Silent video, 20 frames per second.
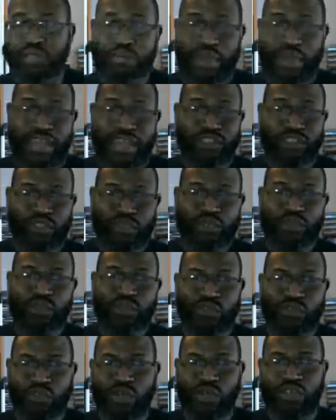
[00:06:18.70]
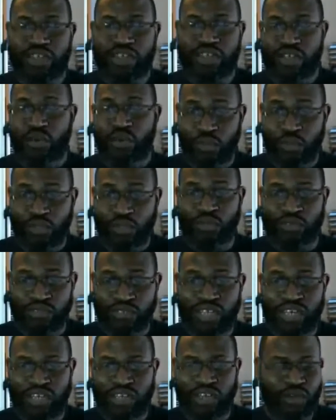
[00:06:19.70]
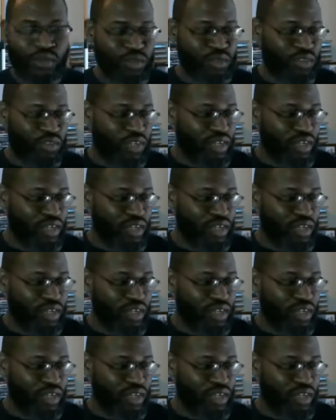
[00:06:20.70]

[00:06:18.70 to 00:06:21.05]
packing shoes when we do the videos.